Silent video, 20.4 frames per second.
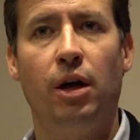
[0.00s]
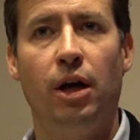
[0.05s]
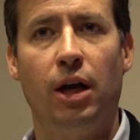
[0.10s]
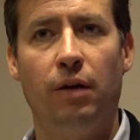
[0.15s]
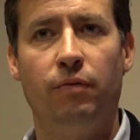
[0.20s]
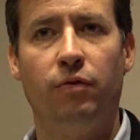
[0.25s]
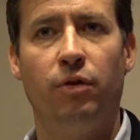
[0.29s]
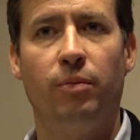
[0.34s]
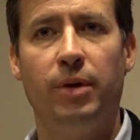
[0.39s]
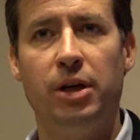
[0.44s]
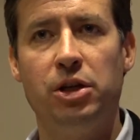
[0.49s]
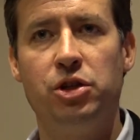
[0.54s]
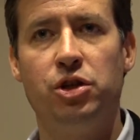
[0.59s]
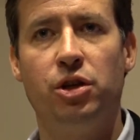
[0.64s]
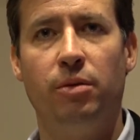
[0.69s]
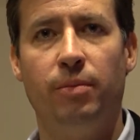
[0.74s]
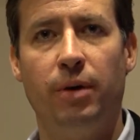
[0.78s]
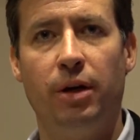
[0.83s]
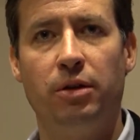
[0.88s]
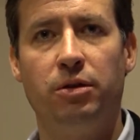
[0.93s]

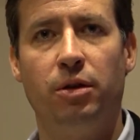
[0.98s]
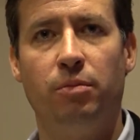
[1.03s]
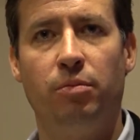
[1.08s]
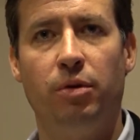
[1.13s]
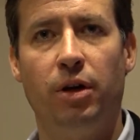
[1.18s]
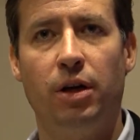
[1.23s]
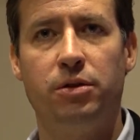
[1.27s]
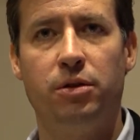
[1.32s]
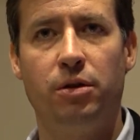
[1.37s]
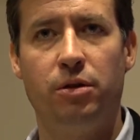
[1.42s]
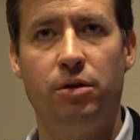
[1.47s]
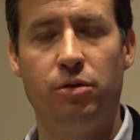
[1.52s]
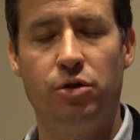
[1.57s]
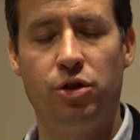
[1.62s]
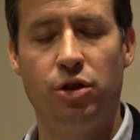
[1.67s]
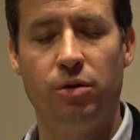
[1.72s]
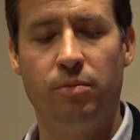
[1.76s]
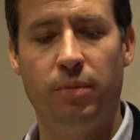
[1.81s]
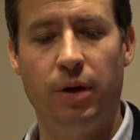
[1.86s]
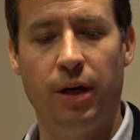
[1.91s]
information about their
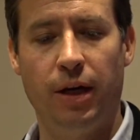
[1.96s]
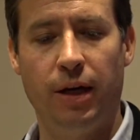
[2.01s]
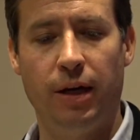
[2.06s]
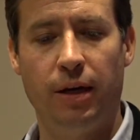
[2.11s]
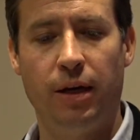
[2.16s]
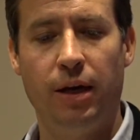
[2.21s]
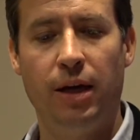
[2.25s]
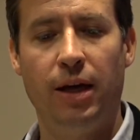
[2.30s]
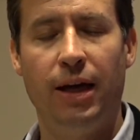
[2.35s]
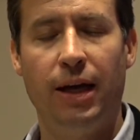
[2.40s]
prostitution buying.